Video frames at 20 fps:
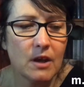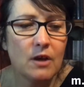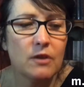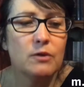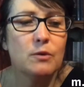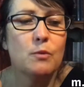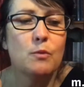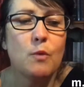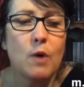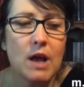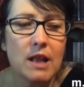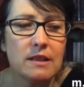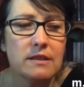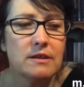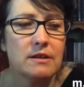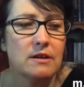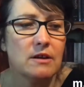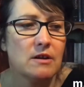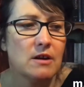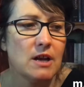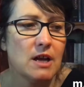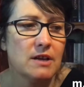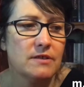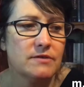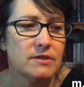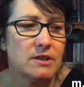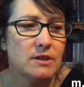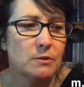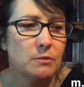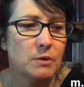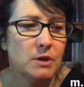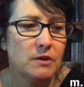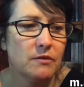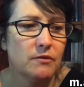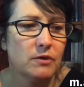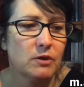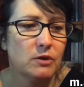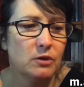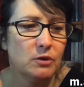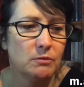the wealth in our lives that we have
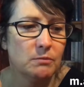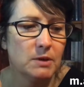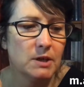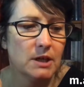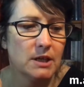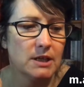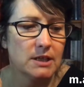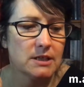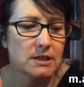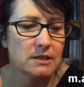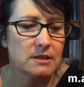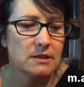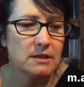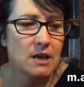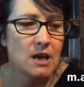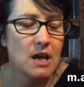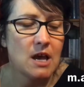accumulated.